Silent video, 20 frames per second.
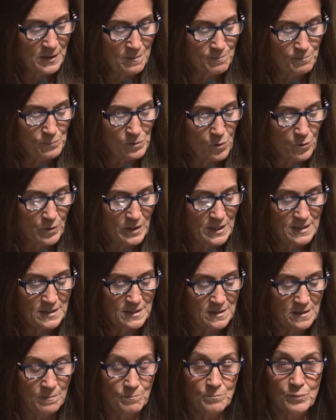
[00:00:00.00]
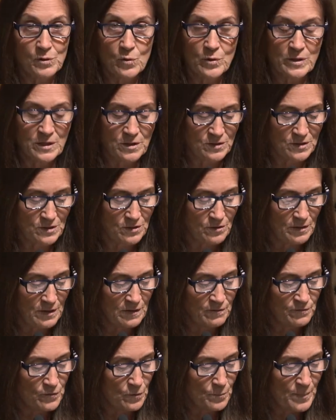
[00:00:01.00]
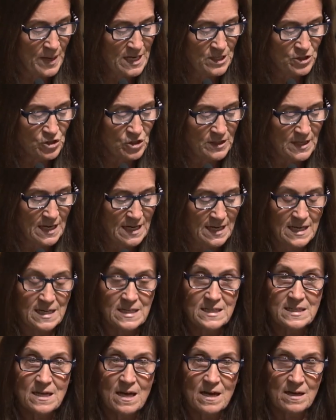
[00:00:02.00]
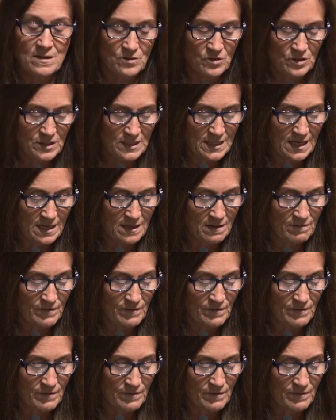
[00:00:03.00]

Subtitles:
employees and employers learn information they needed to understand,